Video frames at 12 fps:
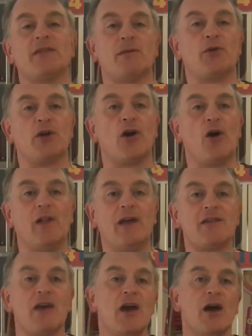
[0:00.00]
as I'm going to call
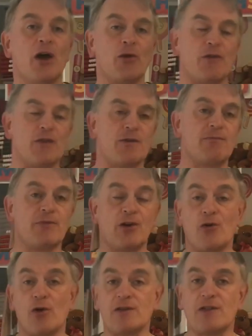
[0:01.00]
it, and over this, the
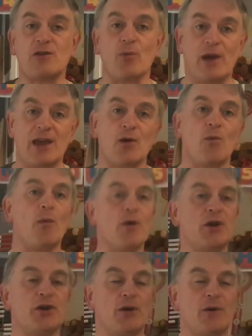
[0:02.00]
course of this week, what we're
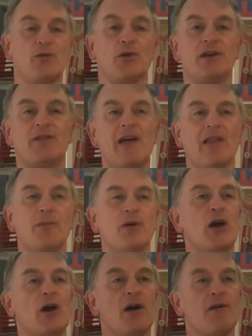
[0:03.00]
going to do is we're going to
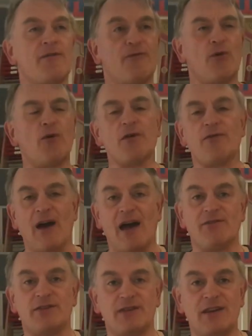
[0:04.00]
develop four to
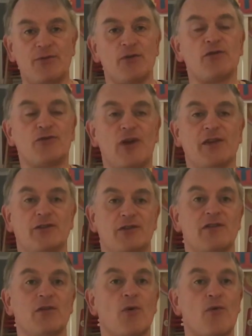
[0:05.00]
five different
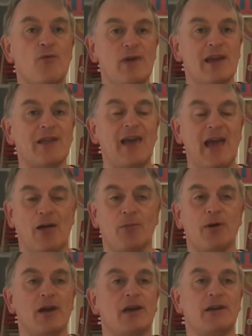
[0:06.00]
strategies that will really
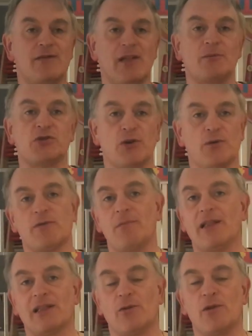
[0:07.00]
help develop children's
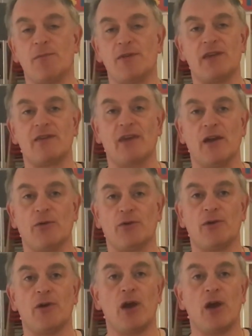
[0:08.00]
mental arithmetic skills.